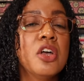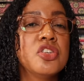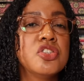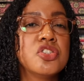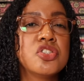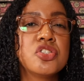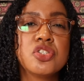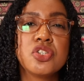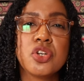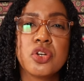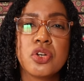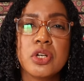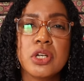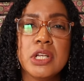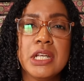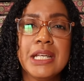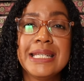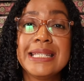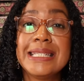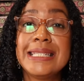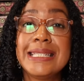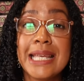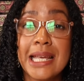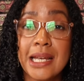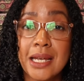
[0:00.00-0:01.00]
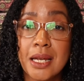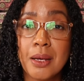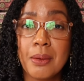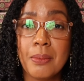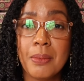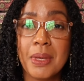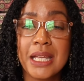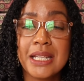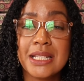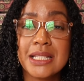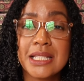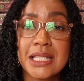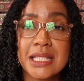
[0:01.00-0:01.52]
sturdy denim
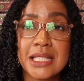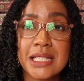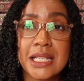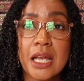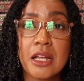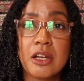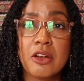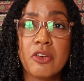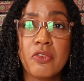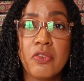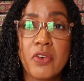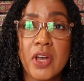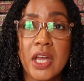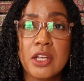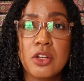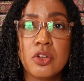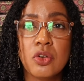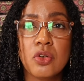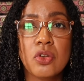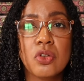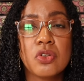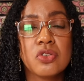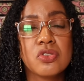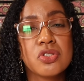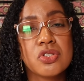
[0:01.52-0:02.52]
instead of vinyl.